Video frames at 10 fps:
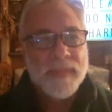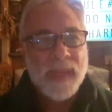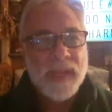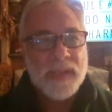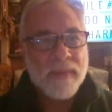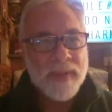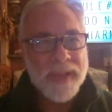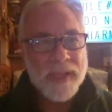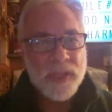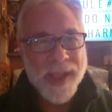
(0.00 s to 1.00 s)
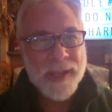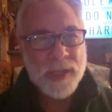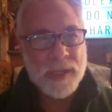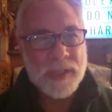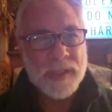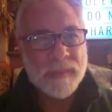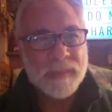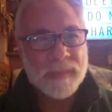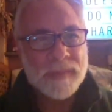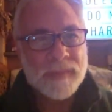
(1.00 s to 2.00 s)
So everything changes
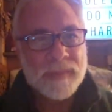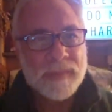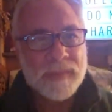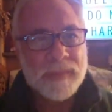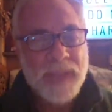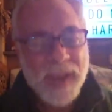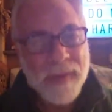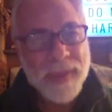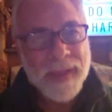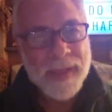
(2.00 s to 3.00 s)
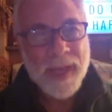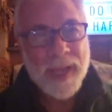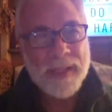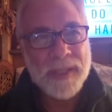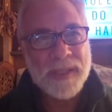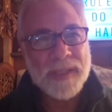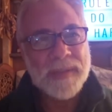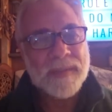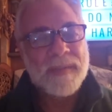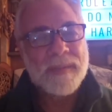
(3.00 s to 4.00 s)
everything changes
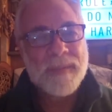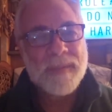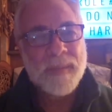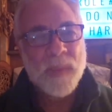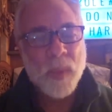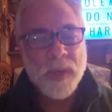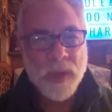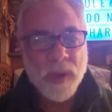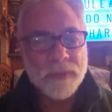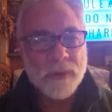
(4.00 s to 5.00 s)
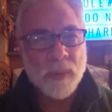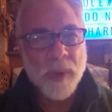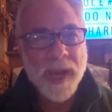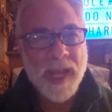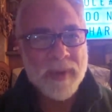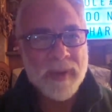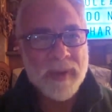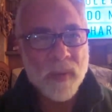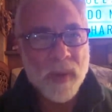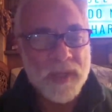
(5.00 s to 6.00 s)
when you go through a breakup or
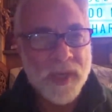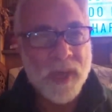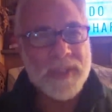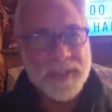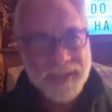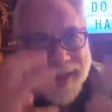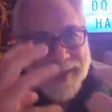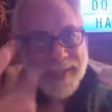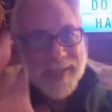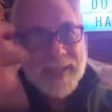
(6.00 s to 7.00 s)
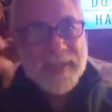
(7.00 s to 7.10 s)
divorce. Your senses